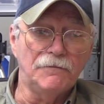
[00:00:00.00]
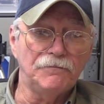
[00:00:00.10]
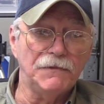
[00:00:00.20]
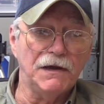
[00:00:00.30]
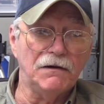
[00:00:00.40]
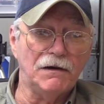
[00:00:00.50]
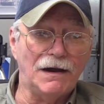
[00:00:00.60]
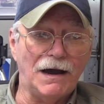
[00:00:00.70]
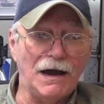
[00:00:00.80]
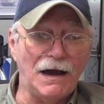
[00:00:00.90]
Now,
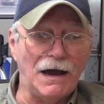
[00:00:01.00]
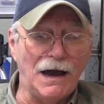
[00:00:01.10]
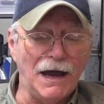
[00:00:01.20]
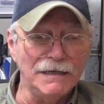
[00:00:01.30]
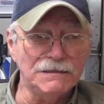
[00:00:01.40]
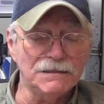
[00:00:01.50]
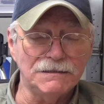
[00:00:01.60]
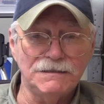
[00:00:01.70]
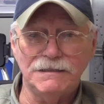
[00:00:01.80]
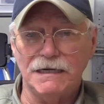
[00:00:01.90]
I
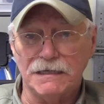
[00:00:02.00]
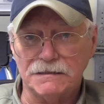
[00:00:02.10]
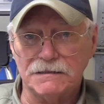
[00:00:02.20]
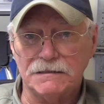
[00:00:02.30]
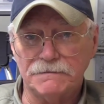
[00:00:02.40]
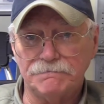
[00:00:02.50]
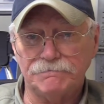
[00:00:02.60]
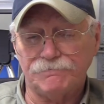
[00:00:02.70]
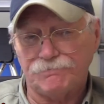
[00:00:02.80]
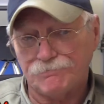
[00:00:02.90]
suggest,
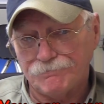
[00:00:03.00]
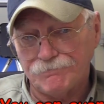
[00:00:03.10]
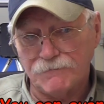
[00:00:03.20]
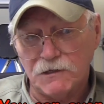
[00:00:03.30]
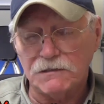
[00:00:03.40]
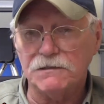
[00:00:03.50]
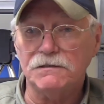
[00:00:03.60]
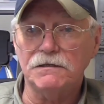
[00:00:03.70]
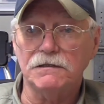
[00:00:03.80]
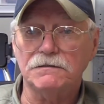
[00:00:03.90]
this is
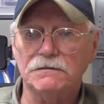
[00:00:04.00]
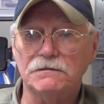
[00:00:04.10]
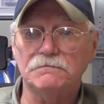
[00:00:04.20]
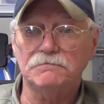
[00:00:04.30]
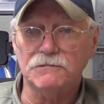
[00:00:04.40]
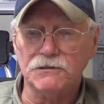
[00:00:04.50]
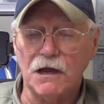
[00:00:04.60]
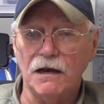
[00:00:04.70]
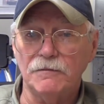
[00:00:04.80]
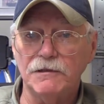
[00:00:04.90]
just
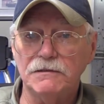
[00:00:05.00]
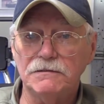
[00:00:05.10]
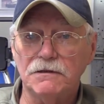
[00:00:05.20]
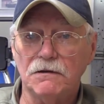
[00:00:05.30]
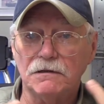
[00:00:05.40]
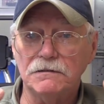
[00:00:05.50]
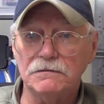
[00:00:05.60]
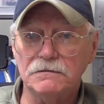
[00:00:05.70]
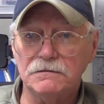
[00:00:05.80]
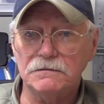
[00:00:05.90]
Solomon talking
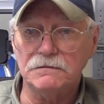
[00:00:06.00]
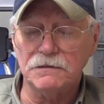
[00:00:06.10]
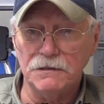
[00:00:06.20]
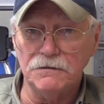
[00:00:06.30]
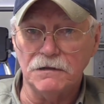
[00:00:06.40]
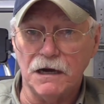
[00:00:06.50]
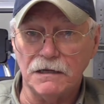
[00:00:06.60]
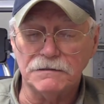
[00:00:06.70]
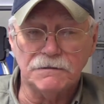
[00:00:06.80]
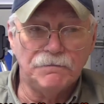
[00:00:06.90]
to you
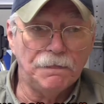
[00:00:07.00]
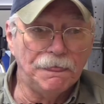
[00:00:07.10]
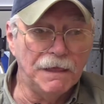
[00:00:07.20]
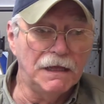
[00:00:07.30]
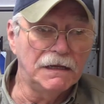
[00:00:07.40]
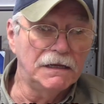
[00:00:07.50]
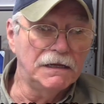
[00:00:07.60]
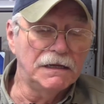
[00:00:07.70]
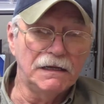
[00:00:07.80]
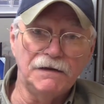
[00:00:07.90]
guys.
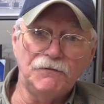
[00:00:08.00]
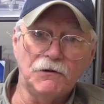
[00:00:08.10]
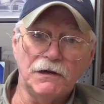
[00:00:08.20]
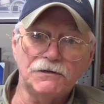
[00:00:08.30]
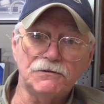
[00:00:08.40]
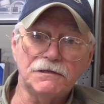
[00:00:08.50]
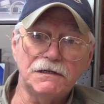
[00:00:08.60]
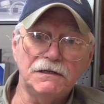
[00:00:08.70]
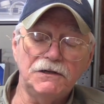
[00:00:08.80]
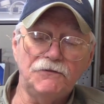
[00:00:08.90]
If you're
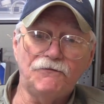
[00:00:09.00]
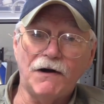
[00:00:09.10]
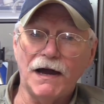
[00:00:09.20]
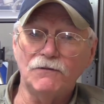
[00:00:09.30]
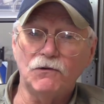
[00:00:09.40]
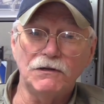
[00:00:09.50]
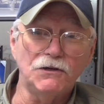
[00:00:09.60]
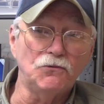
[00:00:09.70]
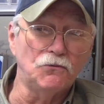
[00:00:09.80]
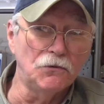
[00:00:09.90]
interested, you find one
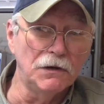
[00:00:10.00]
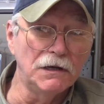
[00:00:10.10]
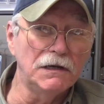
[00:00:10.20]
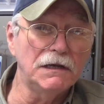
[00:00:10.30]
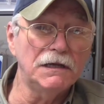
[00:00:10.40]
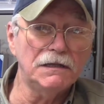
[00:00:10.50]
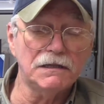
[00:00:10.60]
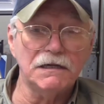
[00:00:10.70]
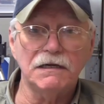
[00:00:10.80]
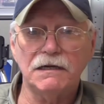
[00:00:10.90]
you really
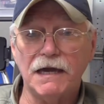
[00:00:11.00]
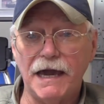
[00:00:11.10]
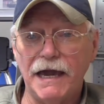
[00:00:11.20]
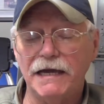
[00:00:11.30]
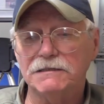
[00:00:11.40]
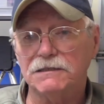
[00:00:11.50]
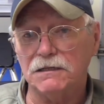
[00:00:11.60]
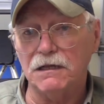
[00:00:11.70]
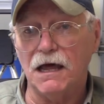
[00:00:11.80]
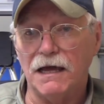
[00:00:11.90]
think adds a
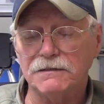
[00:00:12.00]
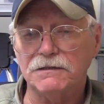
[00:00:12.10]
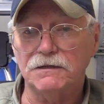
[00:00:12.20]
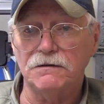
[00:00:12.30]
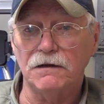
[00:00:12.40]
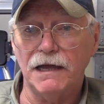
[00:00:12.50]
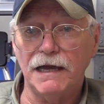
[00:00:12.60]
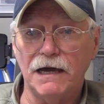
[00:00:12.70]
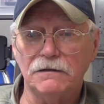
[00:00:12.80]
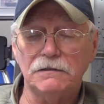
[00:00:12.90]
lot to your
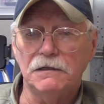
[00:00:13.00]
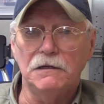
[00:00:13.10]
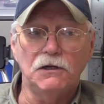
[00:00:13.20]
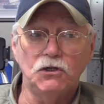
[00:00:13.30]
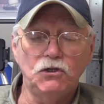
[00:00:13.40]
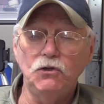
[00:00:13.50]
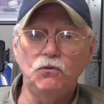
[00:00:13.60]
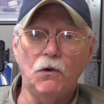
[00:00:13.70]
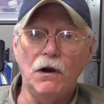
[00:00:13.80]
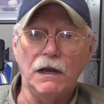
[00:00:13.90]
layout, do
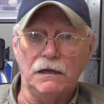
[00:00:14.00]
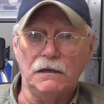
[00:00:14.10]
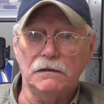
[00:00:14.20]
one.